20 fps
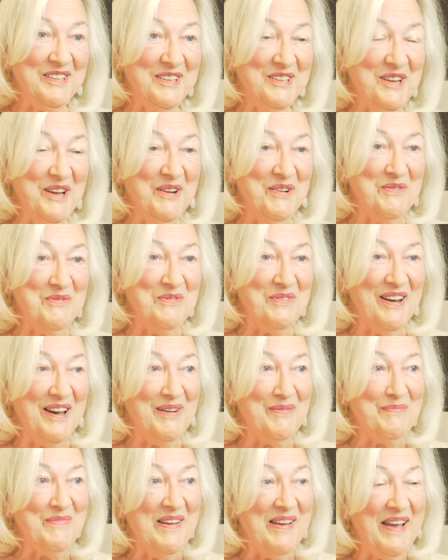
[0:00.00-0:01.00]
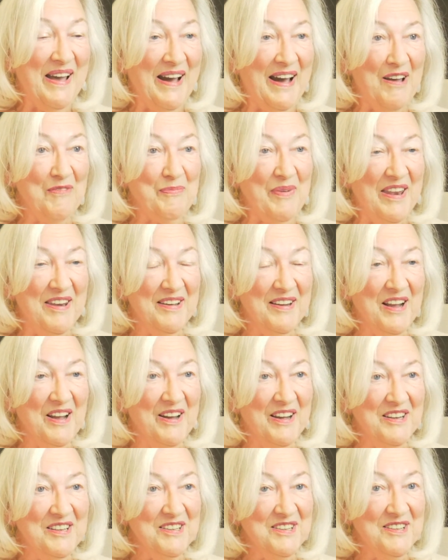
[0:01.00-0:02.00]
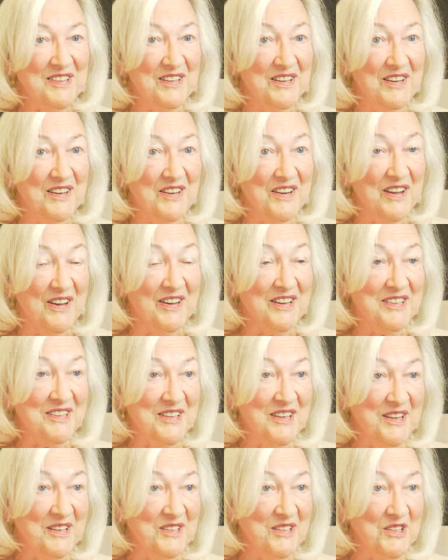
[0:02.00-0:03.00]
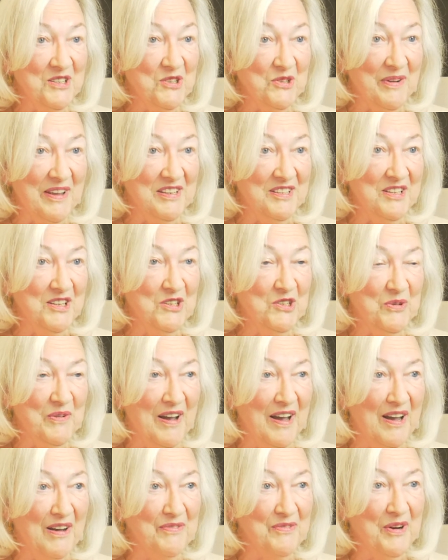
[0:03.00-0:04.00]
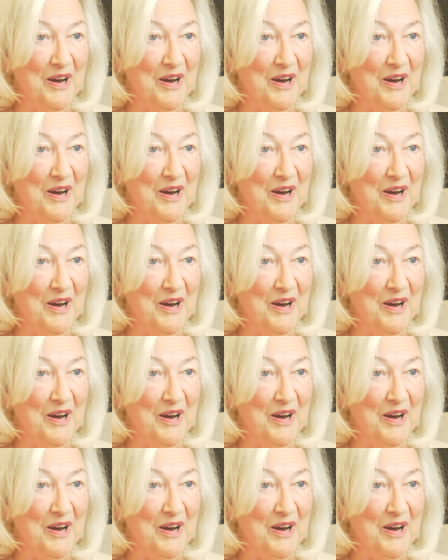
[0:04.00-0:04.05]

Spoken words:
So I've been a councillor now since 2012.